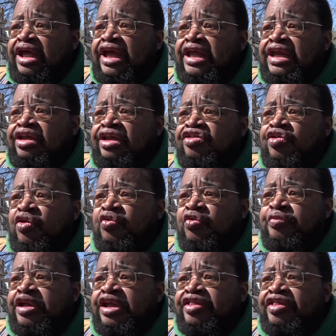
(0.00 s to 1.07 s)
and he
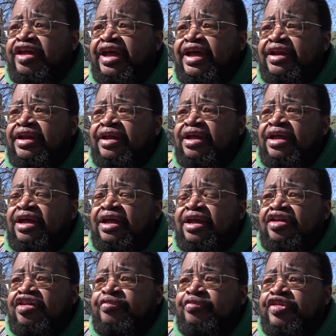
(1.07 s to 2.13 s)
told me that
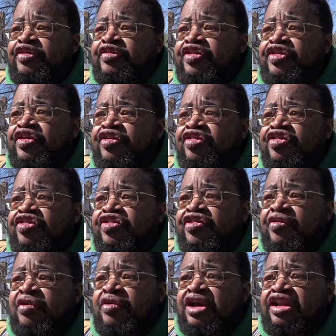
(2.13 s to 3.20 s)
the
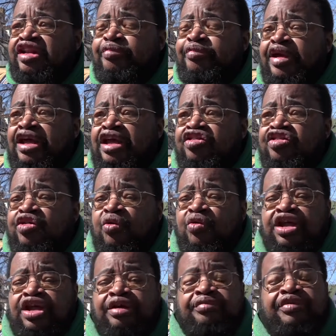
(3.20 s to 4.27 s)
someone at the bank had
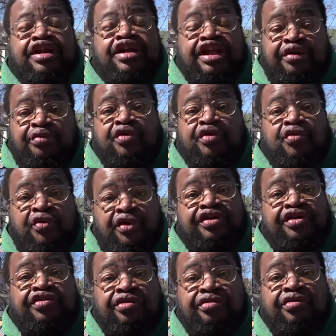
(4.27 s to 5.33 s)
told him that they were
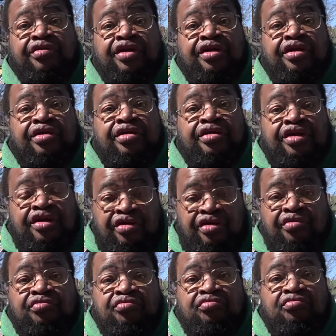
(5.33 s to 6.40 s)
going to, you
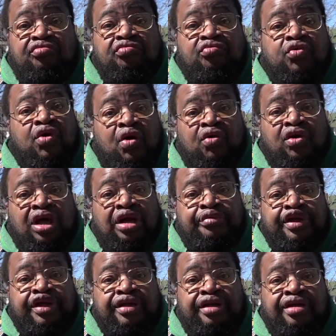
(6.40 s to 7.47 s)
know, roll on
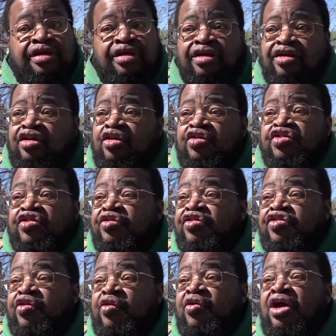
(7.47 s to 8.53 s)
them. You know,
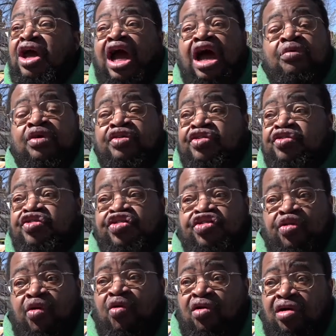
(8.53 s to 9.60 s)
so I wasn't
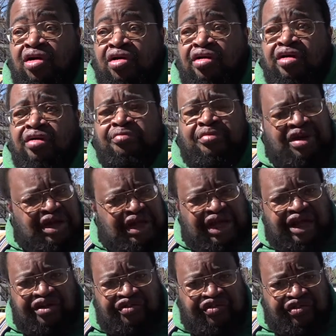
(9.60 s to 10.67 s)
sure, but I
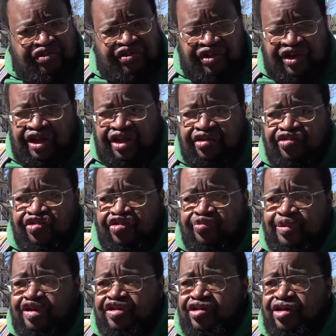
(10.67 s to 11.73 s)
had a sneaking
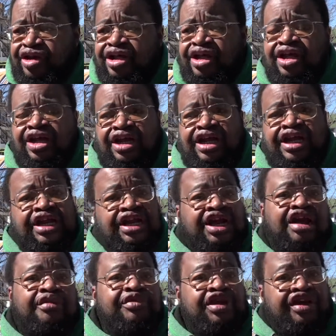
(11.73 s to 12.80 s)
suspicion. They didn't
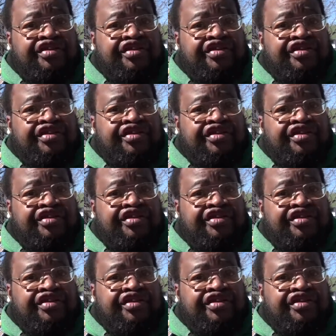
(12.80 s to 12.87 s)
come